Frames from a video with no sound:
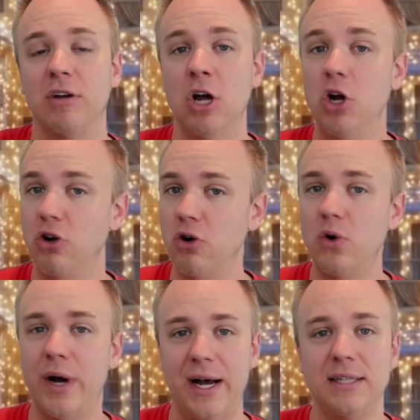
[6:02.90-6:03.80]
living.
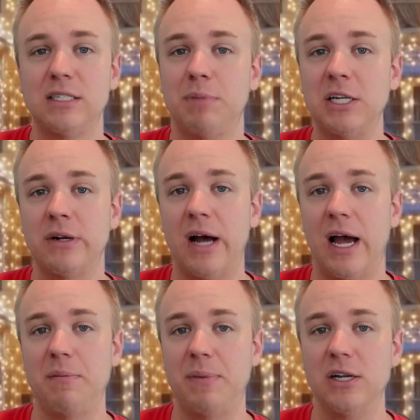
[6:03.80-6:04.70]
Google Ads is based
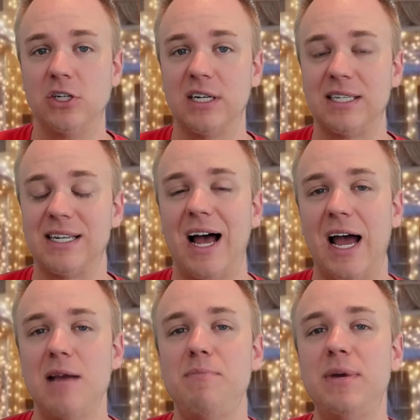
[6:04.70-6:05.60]
on IP address, and
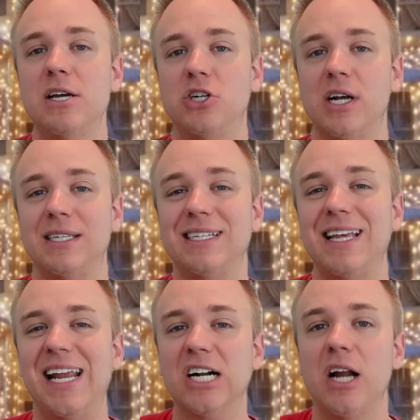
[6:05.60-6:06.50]
the IP address is
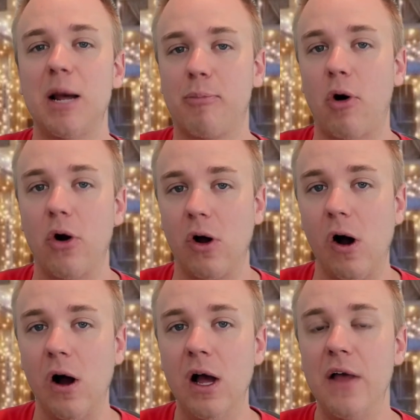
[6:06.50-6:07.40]
the internet
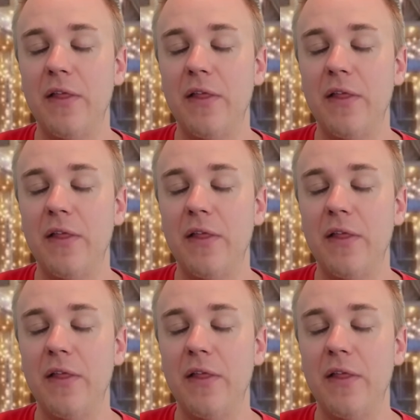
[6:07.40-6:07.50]
protocol.